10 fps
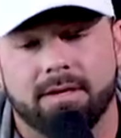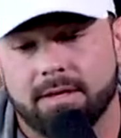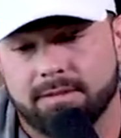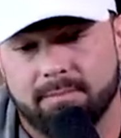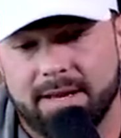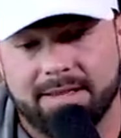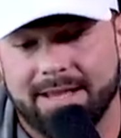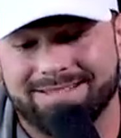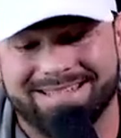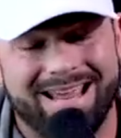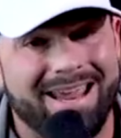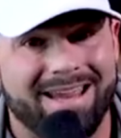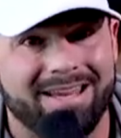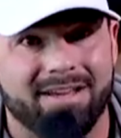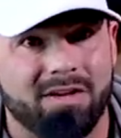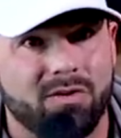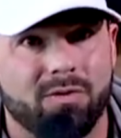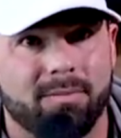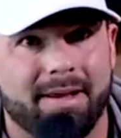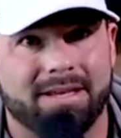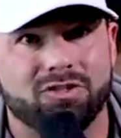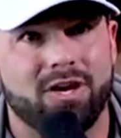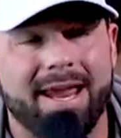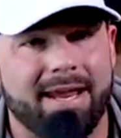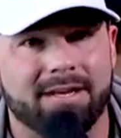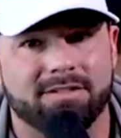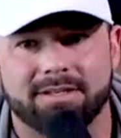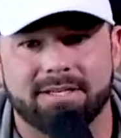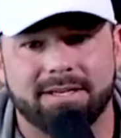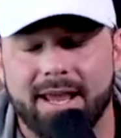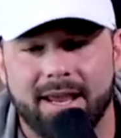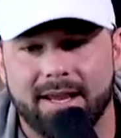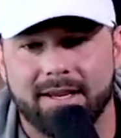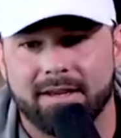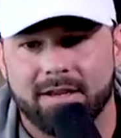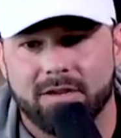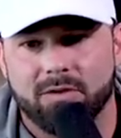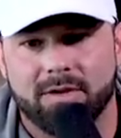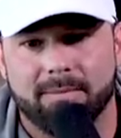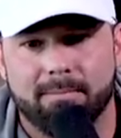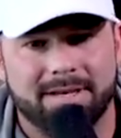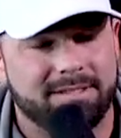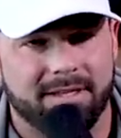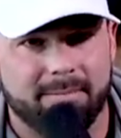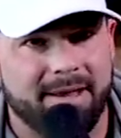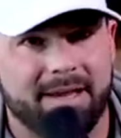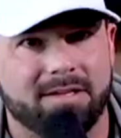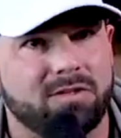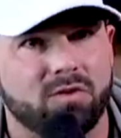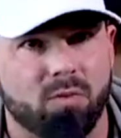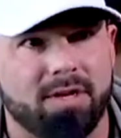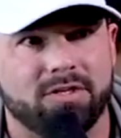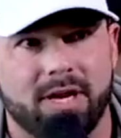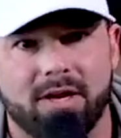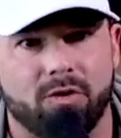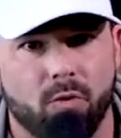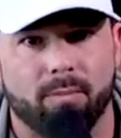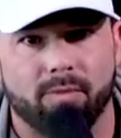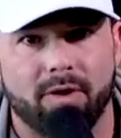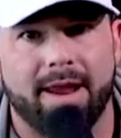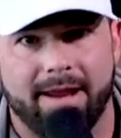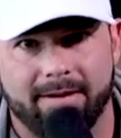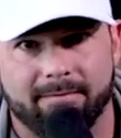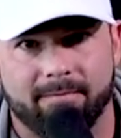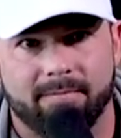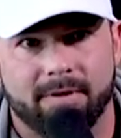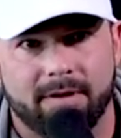Doesn't mean that today you can make a change, that today you can mentally make a switch in your brain